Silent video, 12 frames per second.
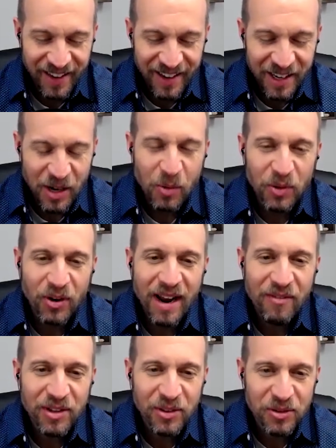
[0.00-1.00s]
when they're
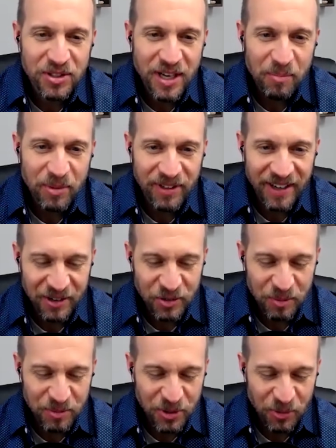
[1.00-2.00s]
having those temper
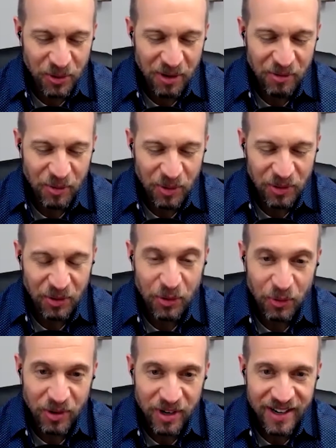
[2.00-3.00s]
tantrums or whatever, when they're
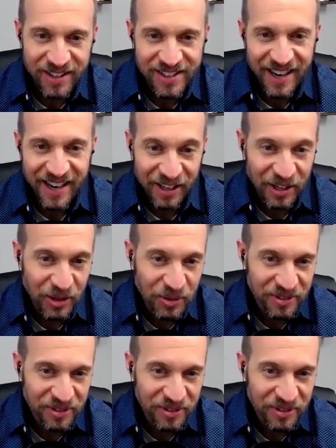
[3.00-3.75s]
3, it's kind of cute.